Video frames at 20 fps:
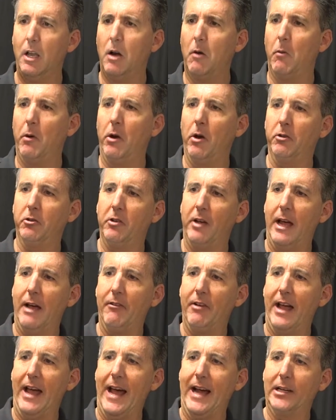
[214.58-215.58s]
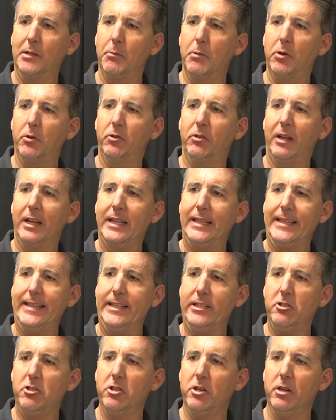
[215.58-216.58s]
We also have an Atomos
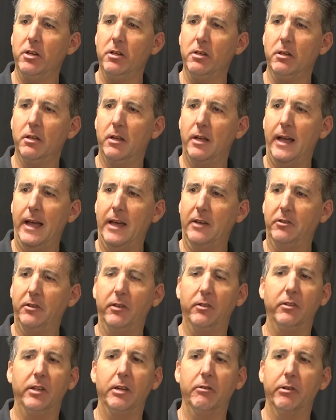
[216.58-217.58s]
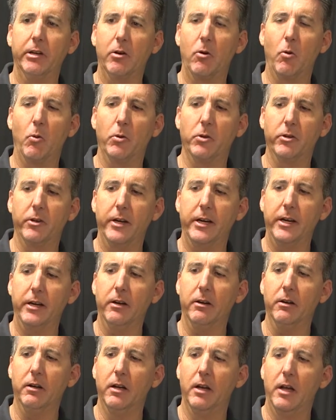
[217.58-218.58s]
Ninja SSD recorder
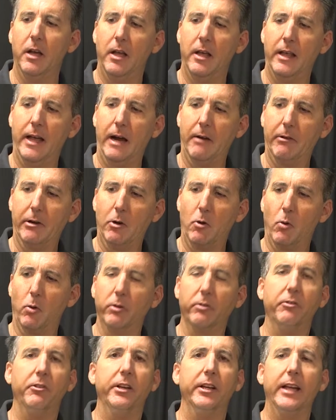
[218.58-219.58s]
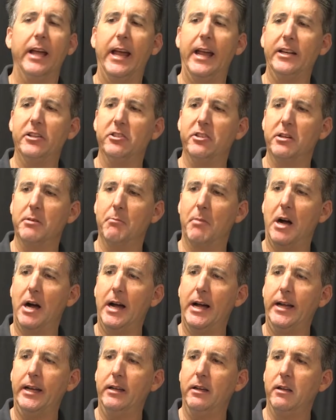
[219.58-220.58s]
here that records via
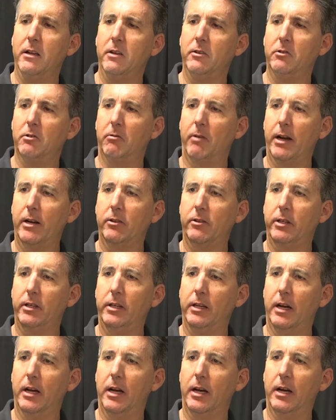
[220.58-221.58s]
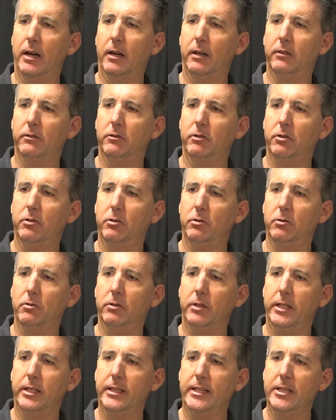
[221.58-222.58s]
HDMI directly to
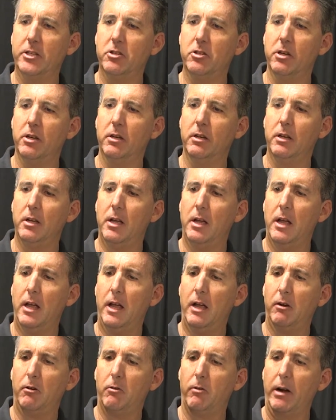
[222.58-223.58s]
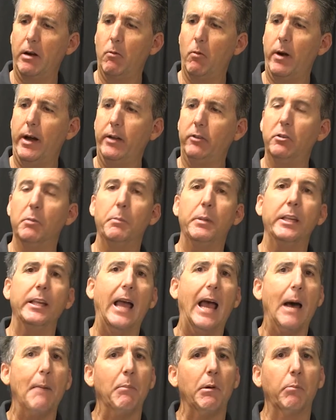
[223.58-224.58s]
the Ninja. Great way to be
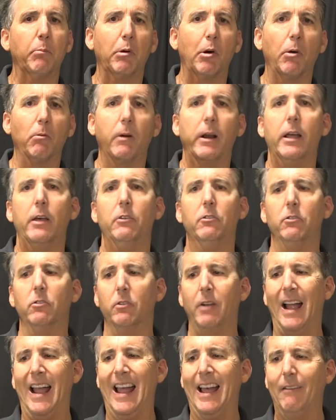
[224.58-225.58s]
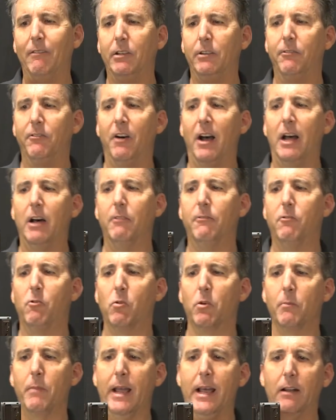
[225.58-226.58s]
Apple ProRes or Avid file
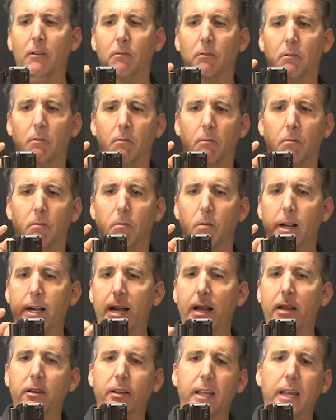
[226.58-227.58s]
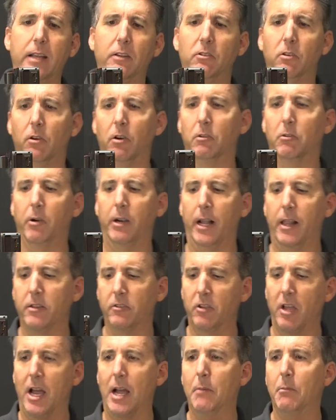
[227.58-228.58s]
format right out of the gate, so it goes right on the
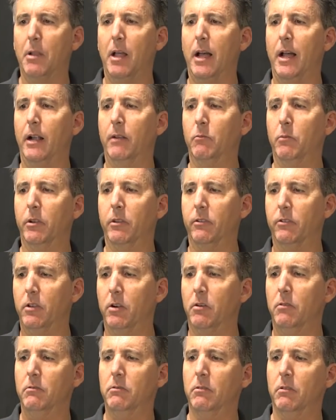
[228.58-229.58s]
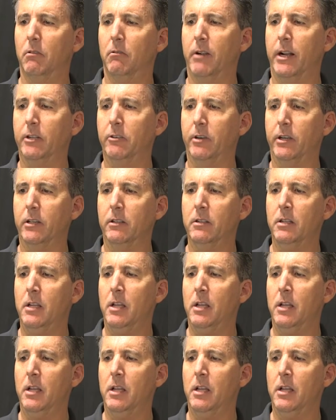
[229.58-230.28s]
timeline with no rendering.